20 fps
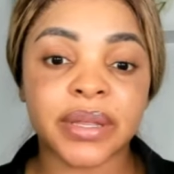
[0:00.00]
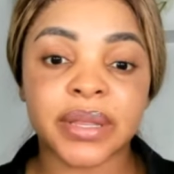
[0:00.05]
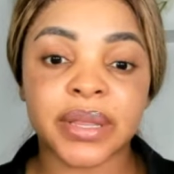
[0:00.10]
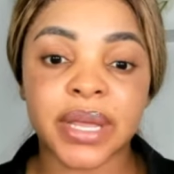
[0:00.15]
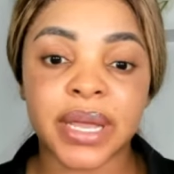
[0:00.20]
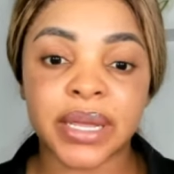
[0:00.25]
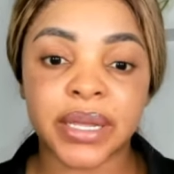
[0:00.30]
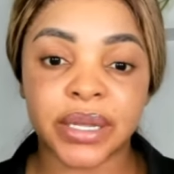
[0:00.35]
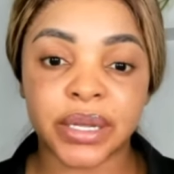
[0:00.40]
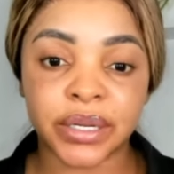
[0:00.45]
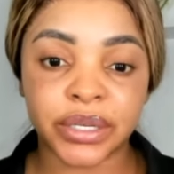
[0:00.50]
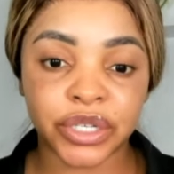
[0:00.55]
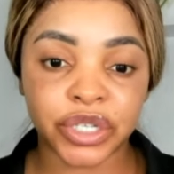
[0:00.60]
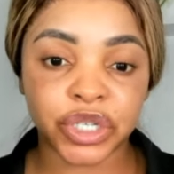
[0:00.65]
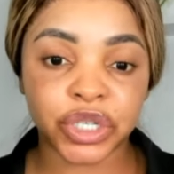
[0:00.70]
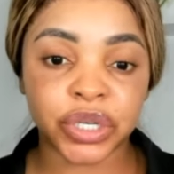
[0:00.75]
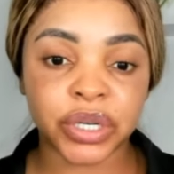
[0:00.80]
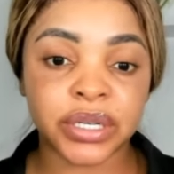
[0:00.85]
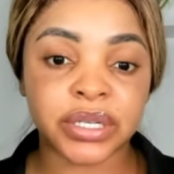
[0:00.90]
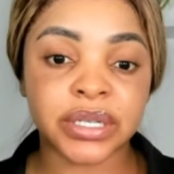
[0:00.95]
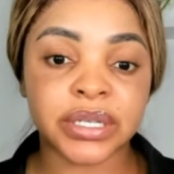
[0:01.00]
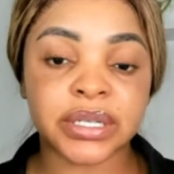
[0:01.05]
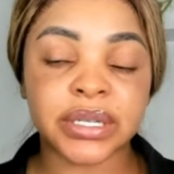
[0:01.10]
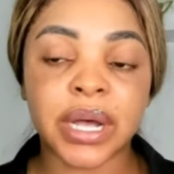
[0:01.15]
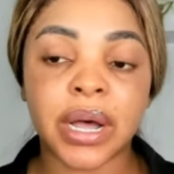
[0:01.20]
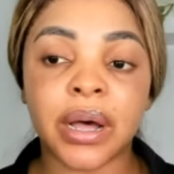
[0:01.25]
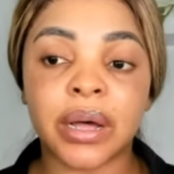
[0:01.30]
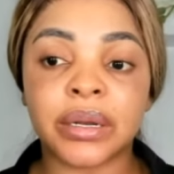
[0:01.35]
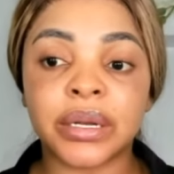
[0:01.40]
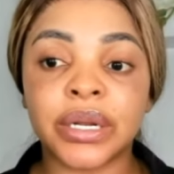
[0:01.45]
Thank you, Jesus.
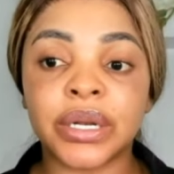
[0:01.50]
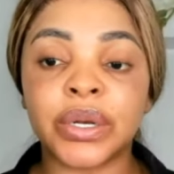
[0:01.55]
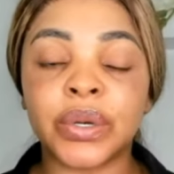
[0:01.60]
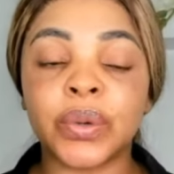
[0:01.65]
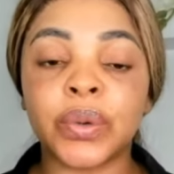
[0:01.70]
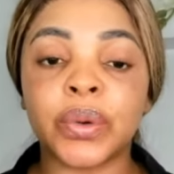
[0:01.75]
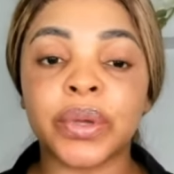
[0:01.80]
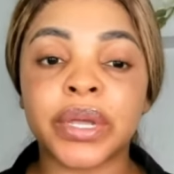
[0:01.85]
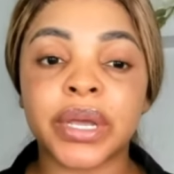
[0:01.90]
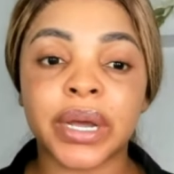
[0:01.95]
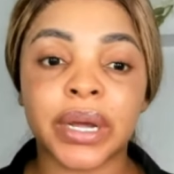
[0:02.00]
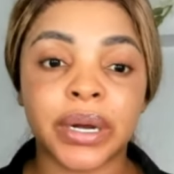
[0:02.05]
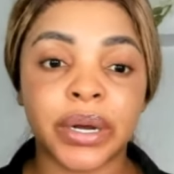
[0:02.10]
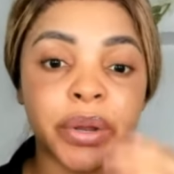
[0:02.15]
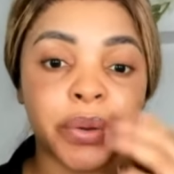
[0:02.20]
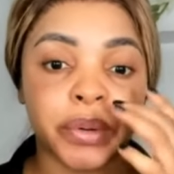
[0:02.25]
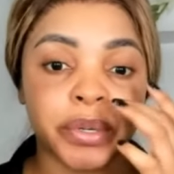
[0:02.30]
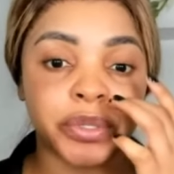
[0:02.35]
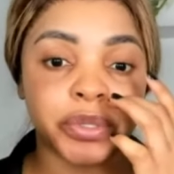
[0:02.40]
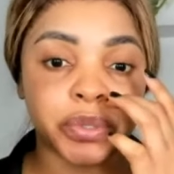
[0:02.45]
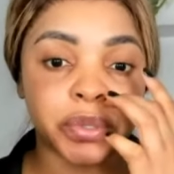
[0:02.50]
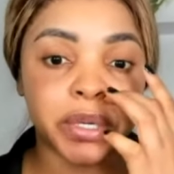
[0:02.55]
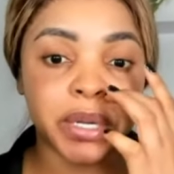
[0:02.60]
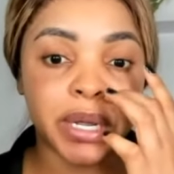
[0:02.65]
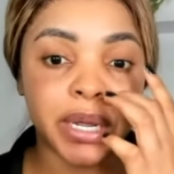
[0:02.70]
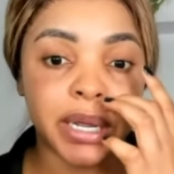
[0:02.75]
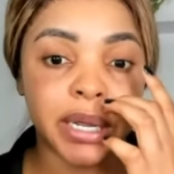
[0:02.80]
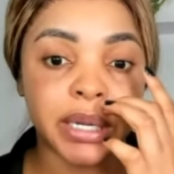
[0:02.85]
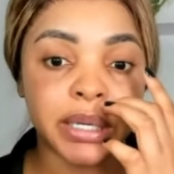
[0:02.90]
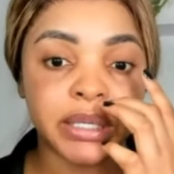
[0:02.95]
Hallelujah. Glory to
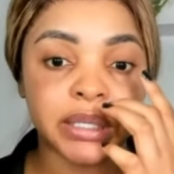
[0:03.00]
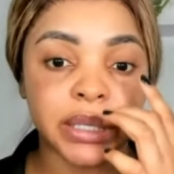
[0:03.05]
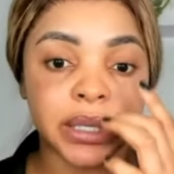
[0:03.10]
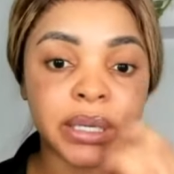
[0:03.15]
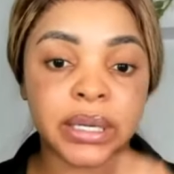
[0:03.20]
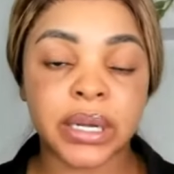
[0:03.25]
God.